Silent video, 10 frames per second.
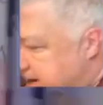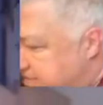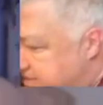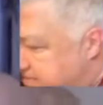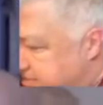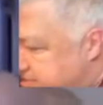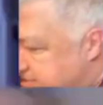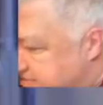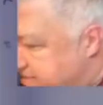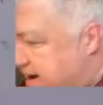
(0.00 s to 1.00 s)
F inverse of
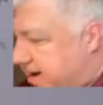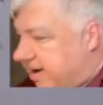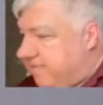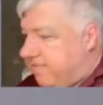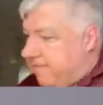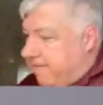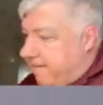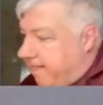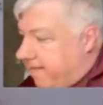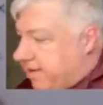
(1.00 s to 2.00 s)
5
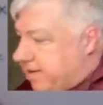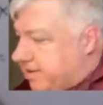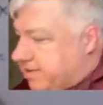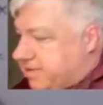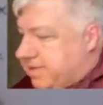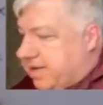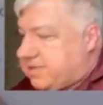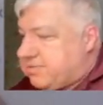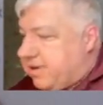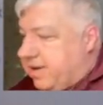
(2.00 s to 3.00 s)
is
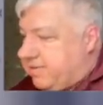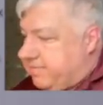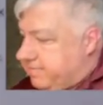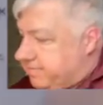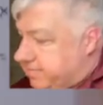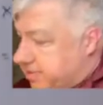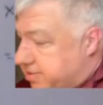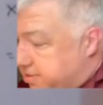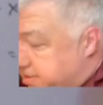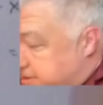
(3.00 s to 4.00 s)
6, right?
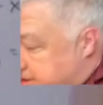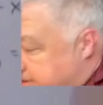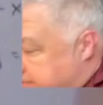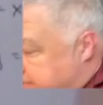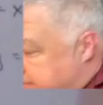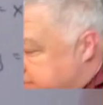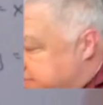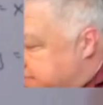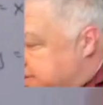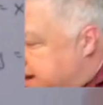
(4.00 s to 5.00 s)
F inverse
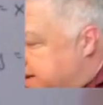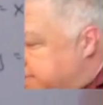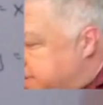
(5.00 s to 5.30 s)
of 5 is